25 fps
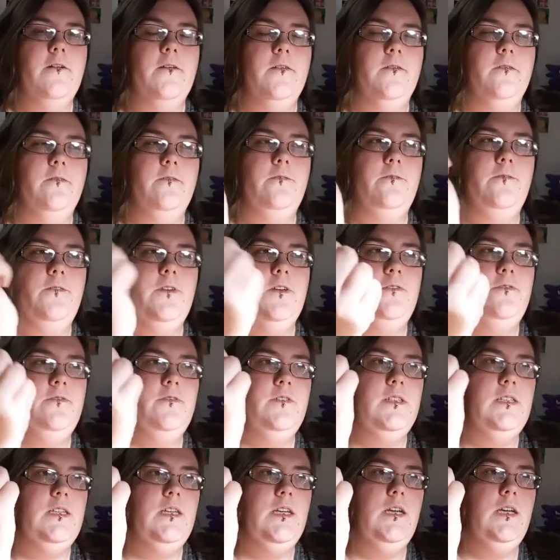
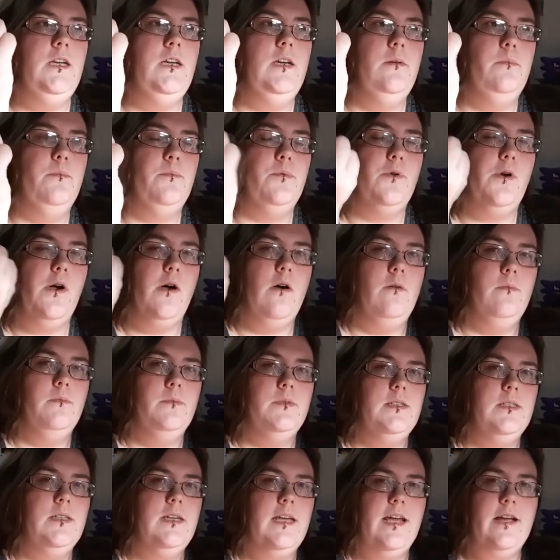50
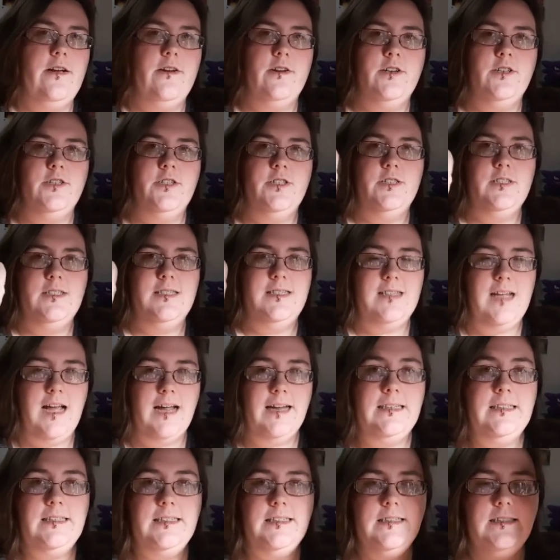prompt character
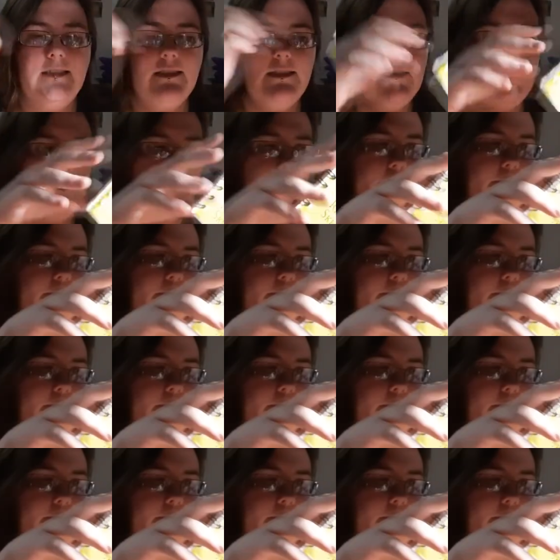design list,